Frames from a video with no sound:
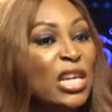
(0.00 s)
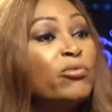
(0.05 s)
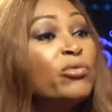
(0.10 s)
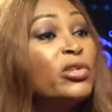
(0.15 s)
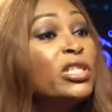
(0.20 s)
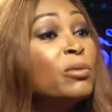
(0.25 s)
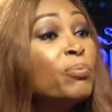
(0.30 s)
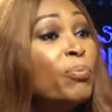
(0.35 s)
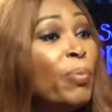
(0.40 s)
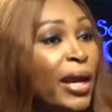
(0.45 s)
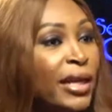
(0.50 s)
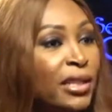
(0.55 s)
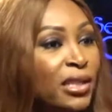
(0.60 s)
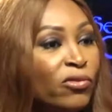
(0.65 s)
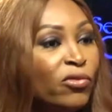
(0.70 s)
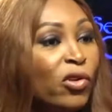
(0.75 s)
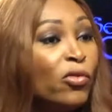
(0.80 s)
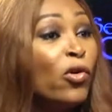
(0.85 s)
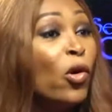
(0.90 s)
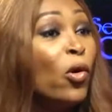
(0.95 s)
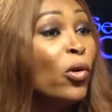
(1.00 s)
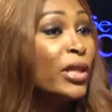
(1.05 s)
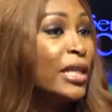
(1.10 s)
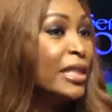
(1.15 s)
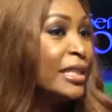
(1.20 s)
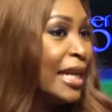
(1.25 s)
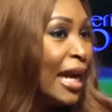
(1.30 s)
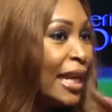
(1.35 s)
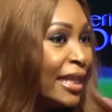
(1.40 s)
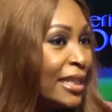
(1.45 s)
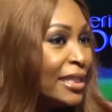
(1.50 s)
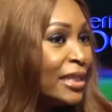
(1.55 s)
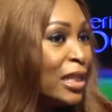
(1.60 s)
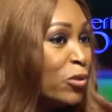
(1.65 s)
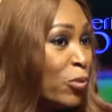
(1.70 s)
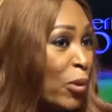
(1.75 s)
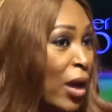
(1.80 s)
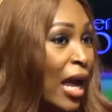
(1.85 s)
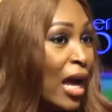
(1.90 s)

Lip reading: irrespective of all the challenges we